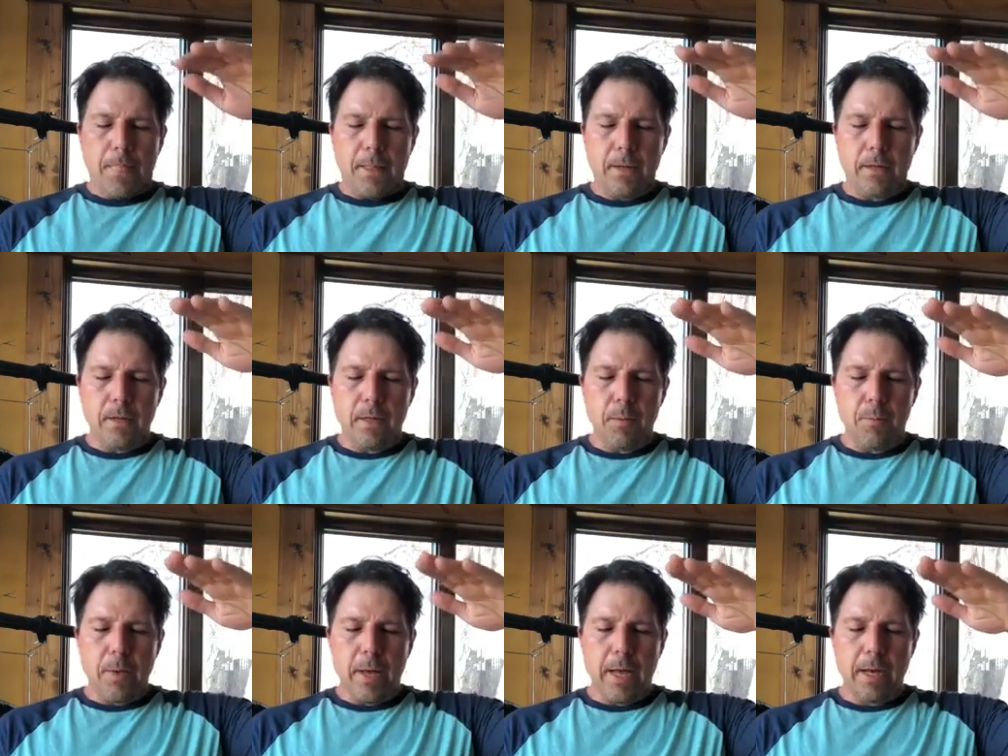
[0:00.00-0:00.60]

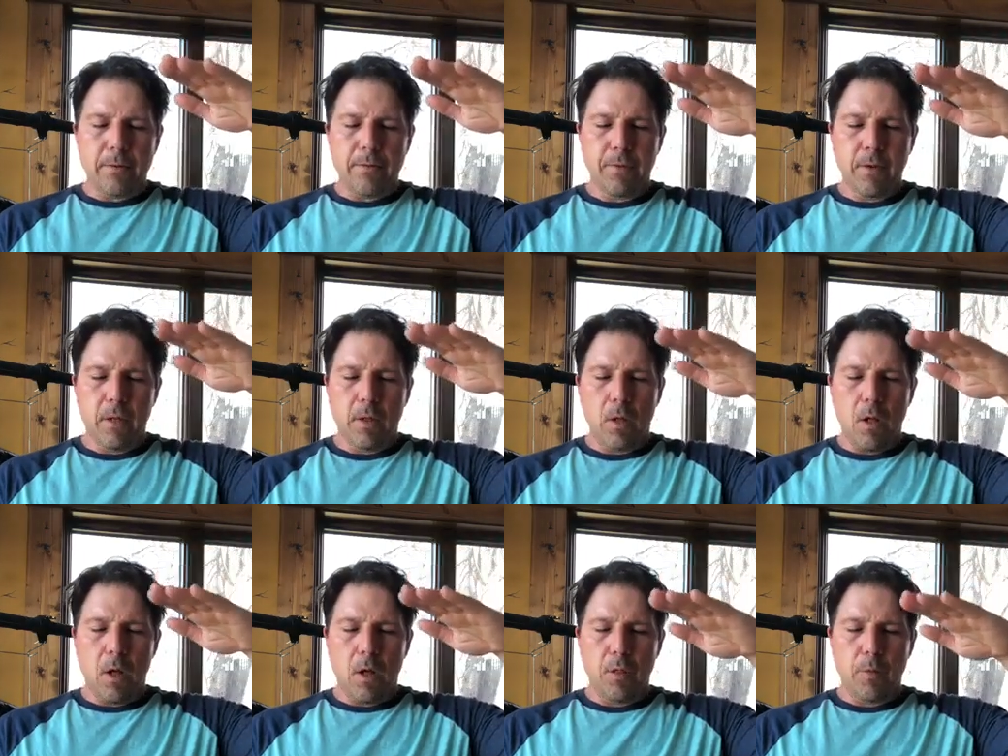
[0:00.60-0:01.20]
Deep exhale,
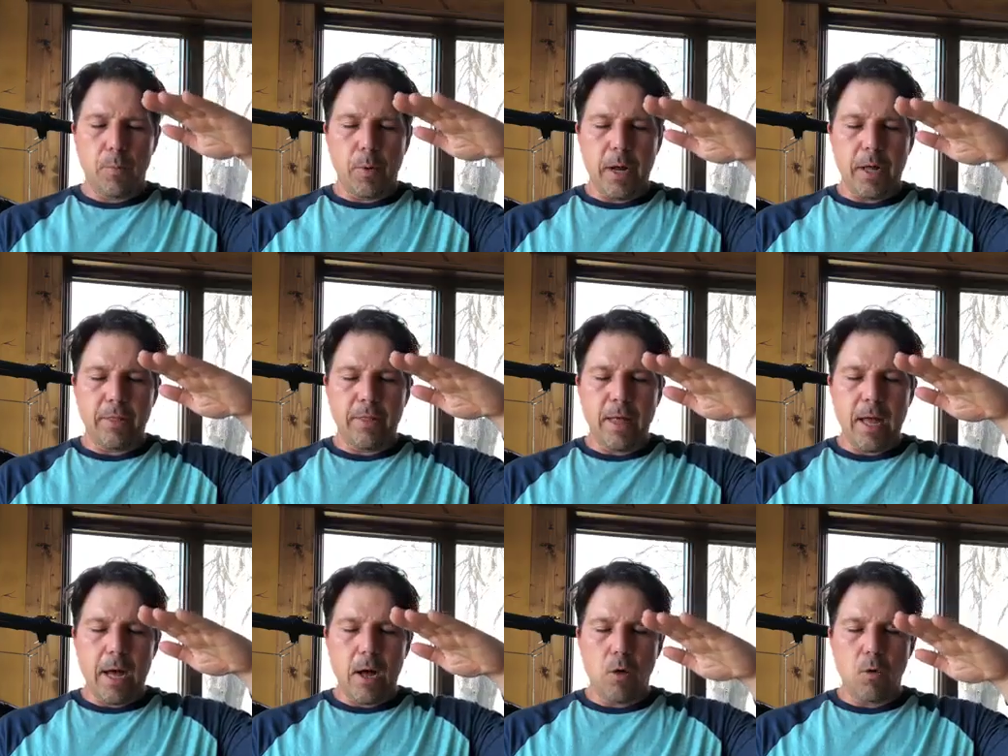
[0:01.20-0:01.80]
all the breath
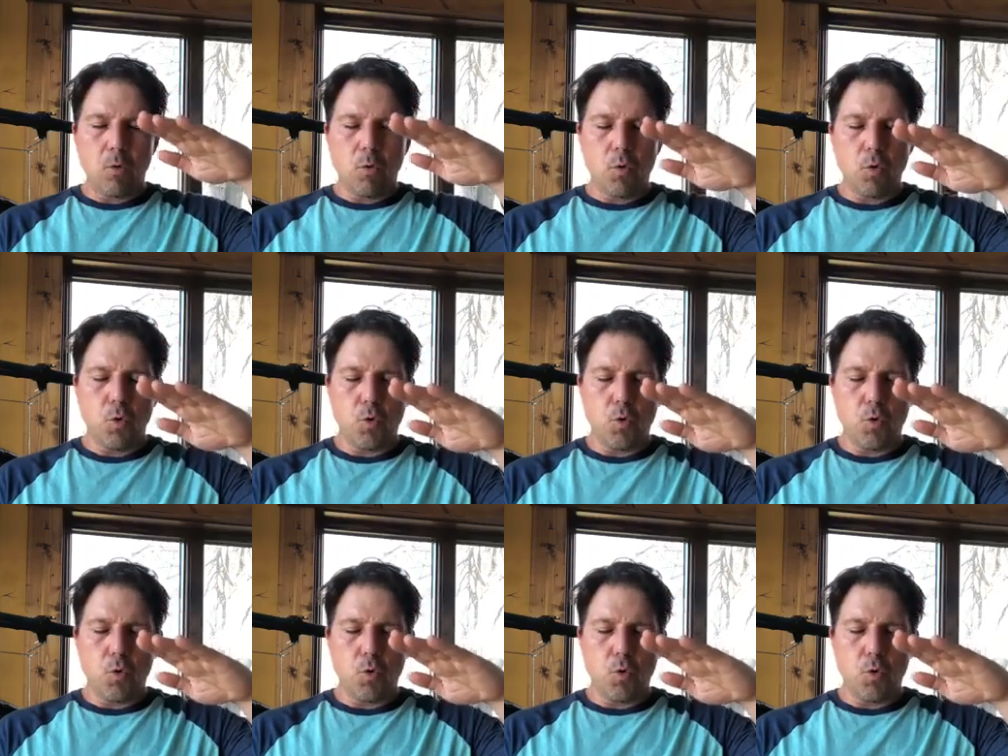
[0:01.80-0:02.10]
out.